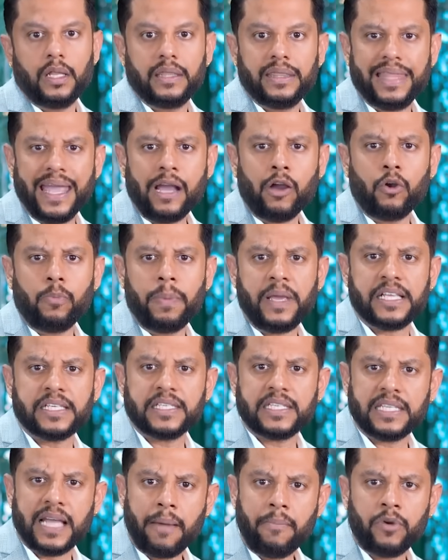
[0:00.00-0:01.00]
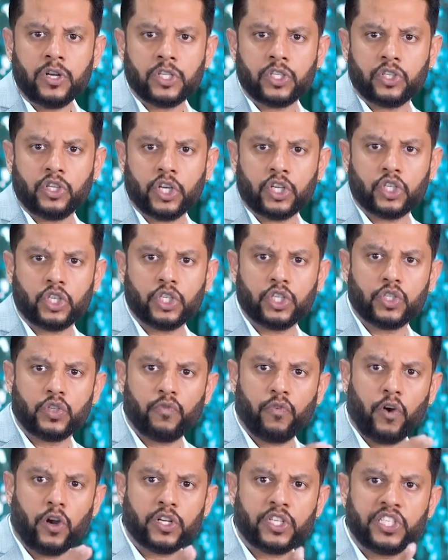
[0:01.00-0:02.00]
There could be some restrictions
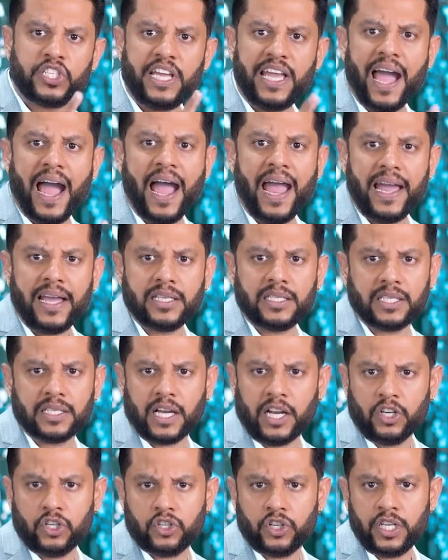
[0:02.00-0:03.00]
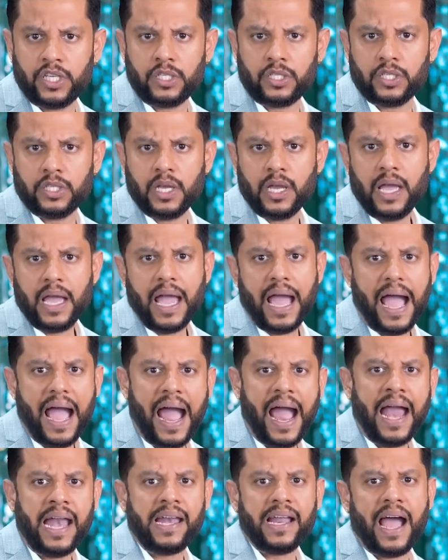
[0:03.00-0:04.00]
for CIS countries
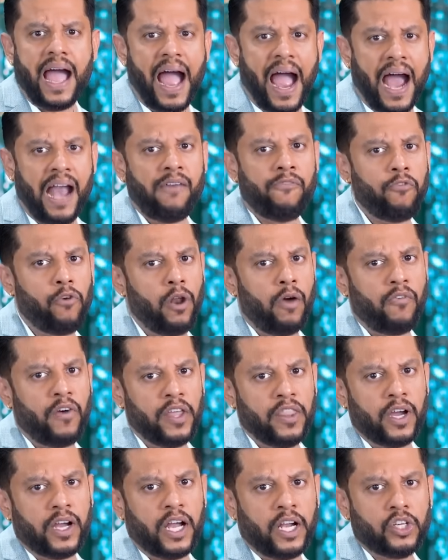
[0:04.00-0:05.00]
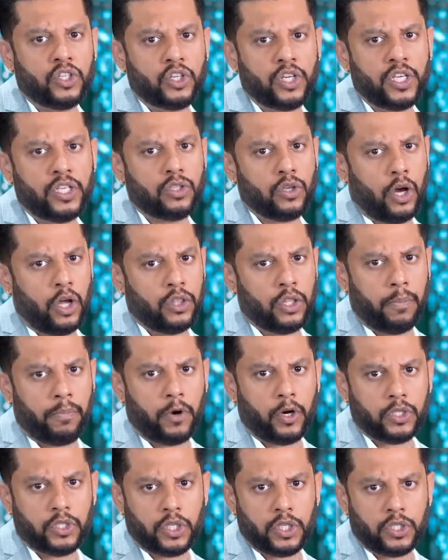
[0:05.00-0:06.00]
and a handful of other countries on the
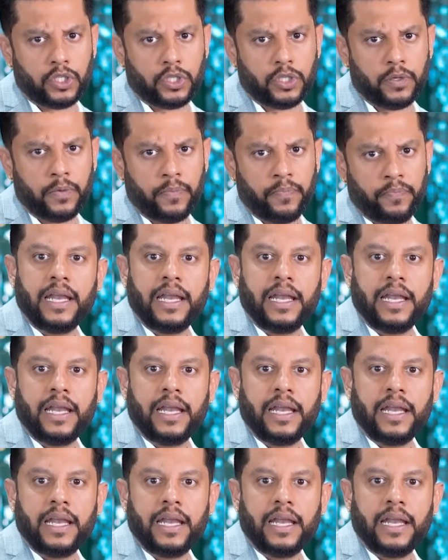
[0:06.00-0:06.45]
process.